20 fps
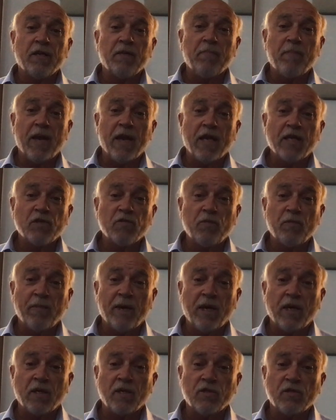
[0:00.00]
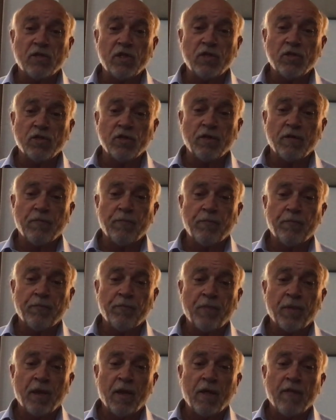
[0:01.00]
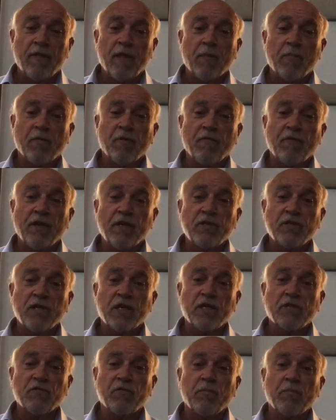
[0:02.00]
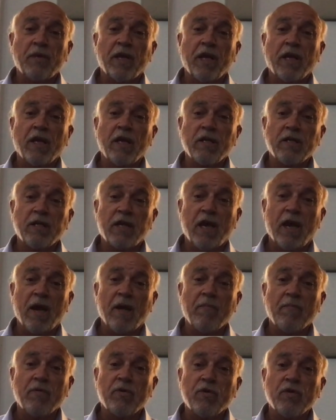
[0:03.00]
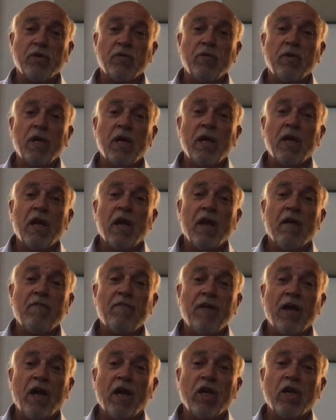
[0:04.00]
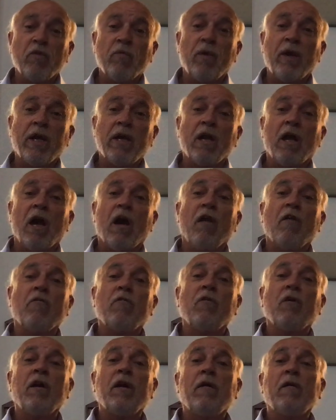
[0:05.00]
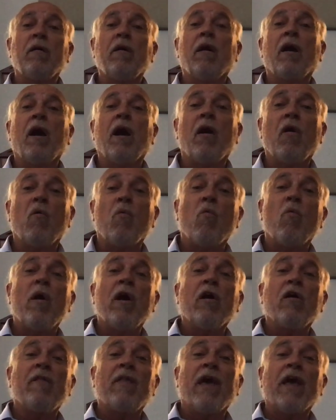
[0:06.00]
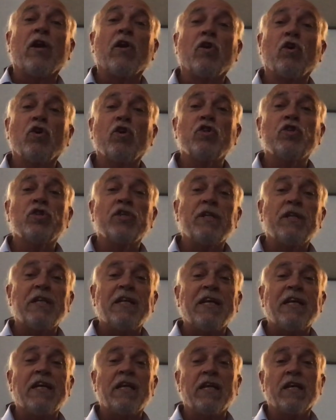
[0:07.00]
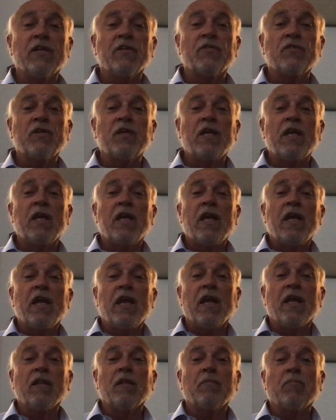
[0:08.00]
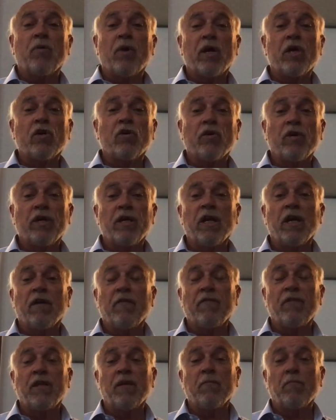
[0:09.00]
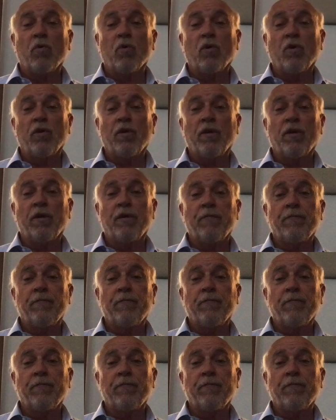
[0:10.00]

demands we make a decision that prevents us from taking time to evaluate where that urgent need is in the priority of the important.